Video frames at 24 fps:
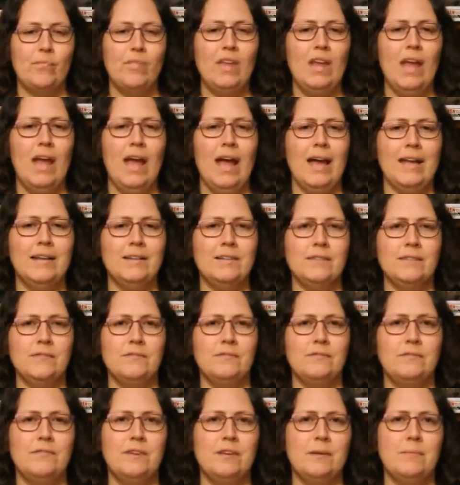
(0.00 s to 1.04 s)
And
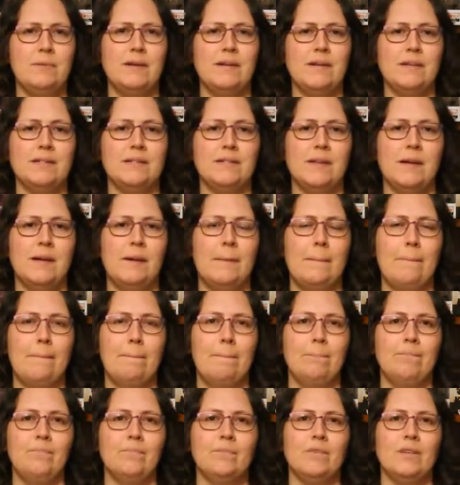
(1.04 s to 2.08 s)
Phoebe is a
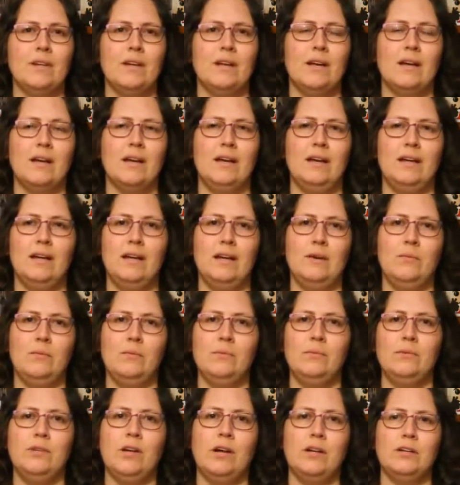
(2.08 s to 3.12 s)

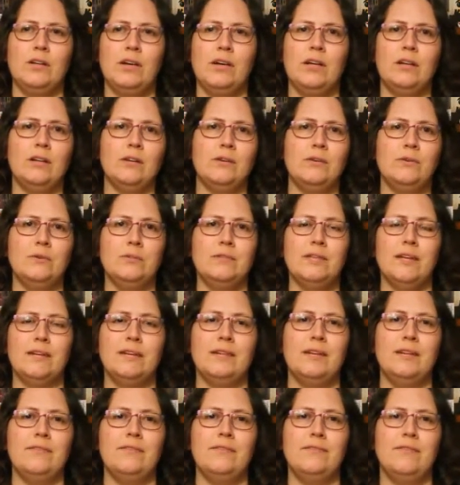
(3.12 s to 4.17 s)
young girl who
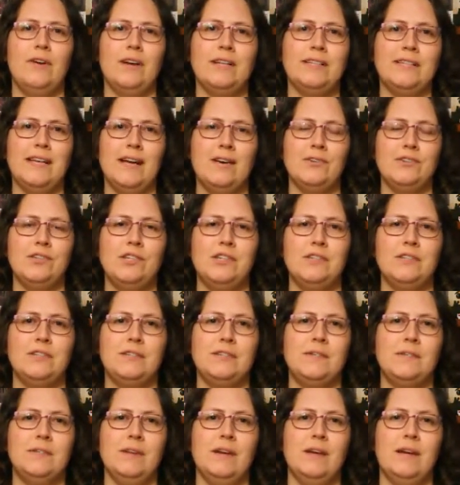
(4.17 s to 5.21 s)
suddenly finds out she's
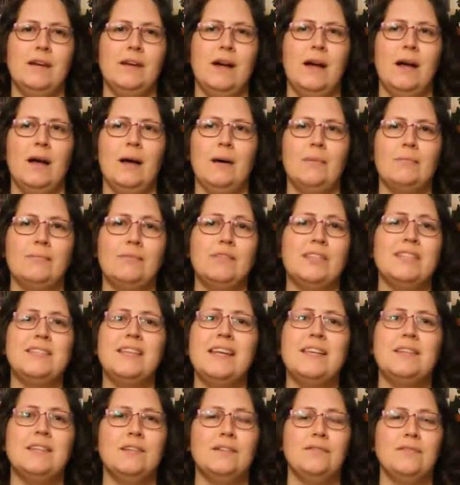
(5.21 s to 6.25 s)

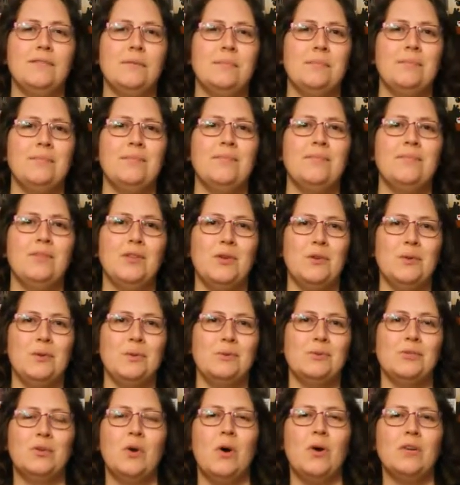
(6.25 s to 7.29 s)
descended from the
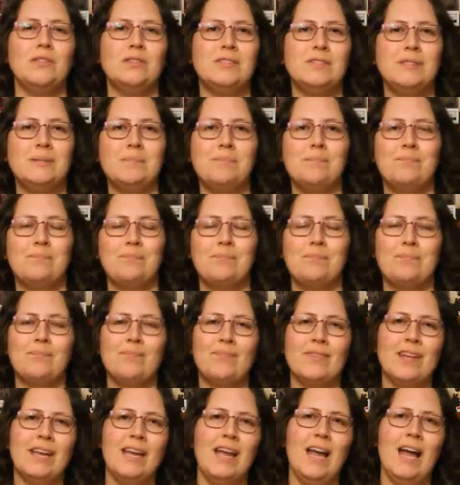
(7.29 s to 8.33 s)
Norse gods.
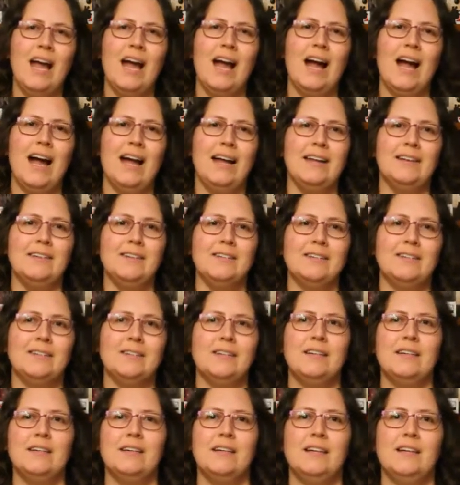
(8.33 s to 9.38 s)
And
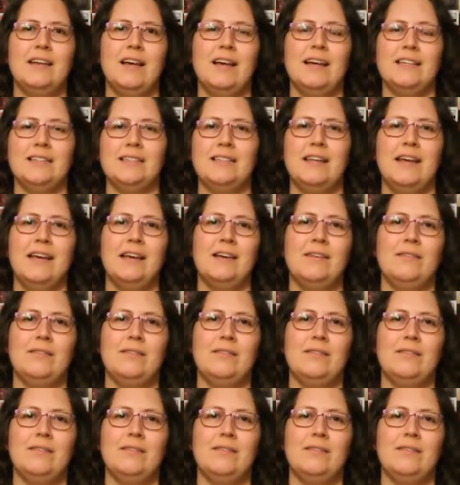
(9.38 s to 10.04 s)
as they're